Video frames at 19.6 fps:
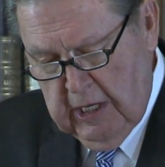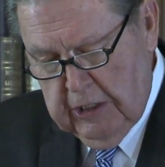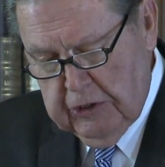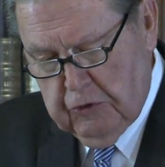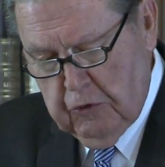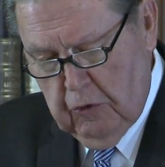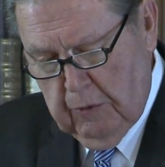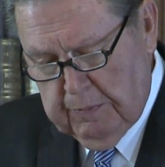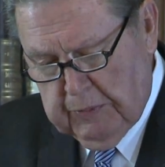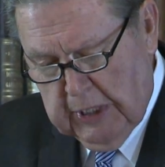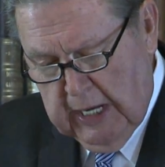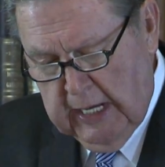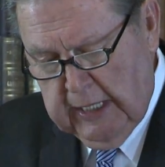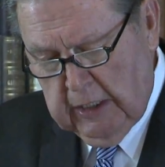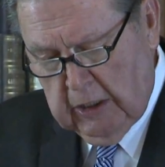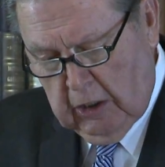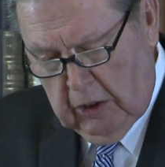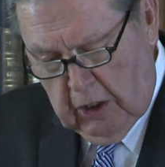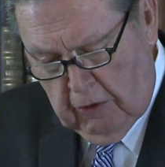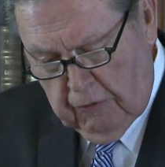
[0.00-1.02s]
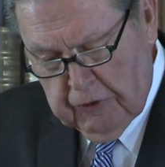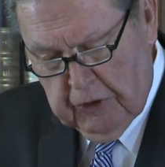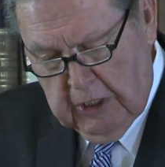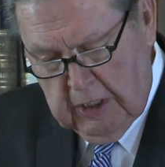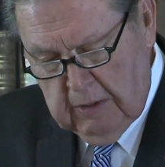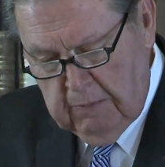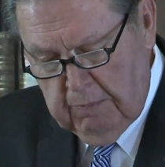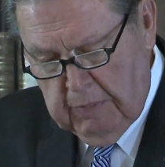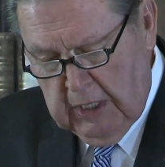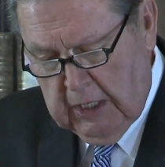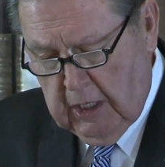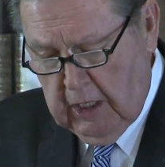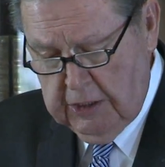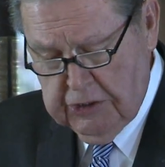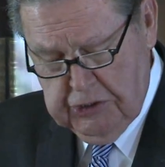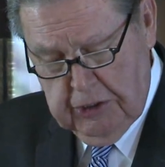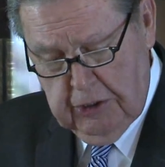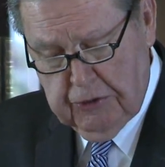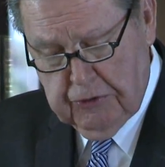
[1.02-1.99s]
to obtain clothing
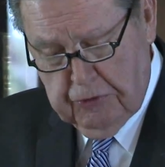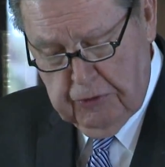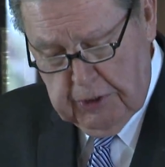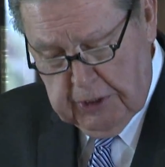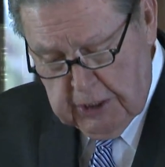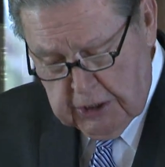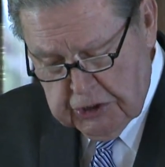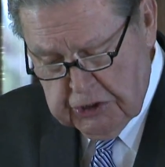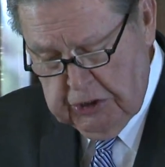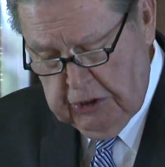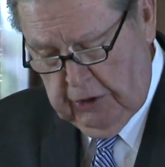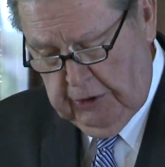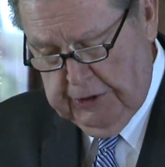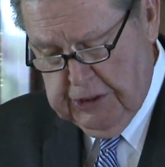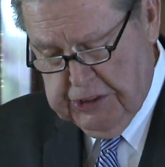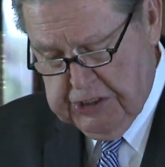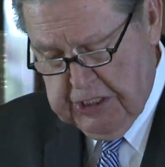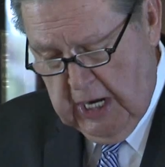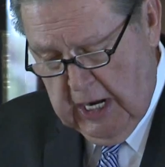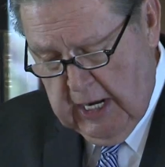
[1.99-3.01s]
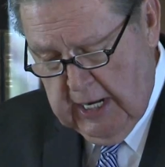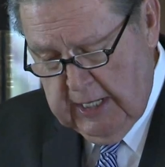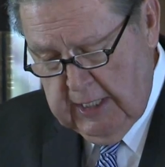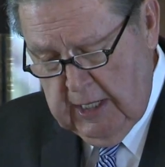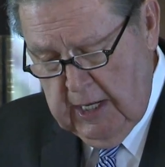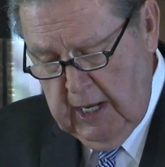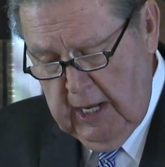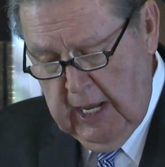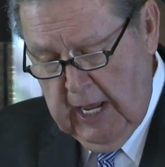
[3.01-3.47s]
because the traditional design